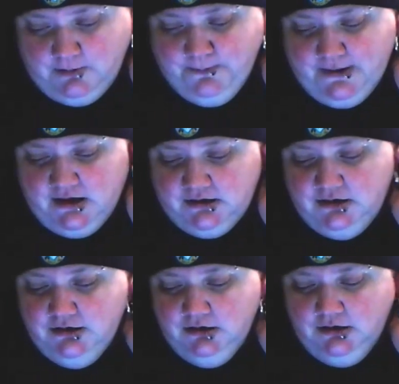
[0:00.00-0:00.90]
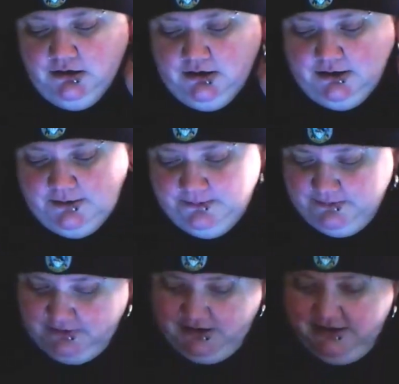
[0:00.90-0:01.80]
but, um,
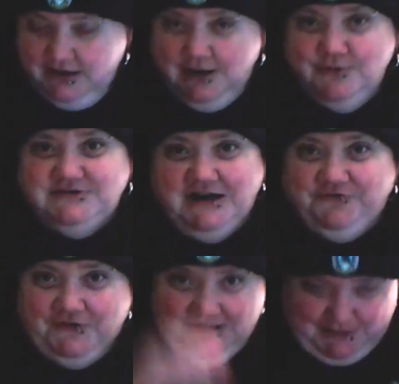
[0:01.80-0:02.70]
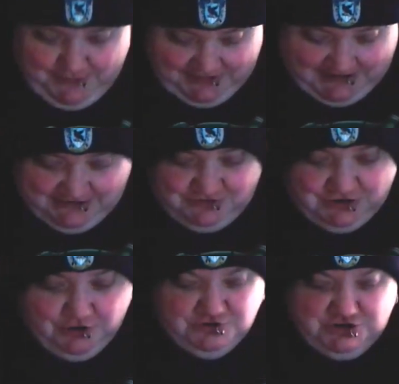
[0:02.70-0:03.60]
it would definitely be the,
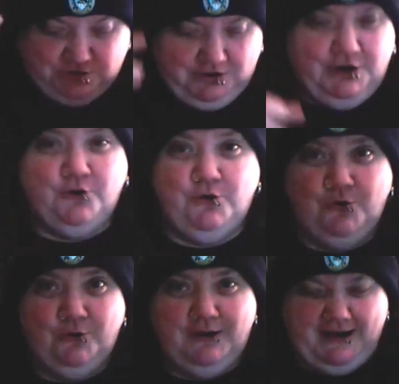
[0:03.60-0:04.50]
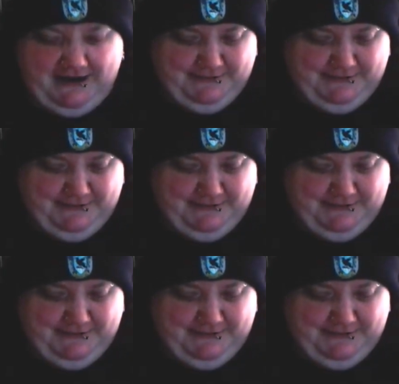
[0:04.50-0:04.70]
those three, oh yeah,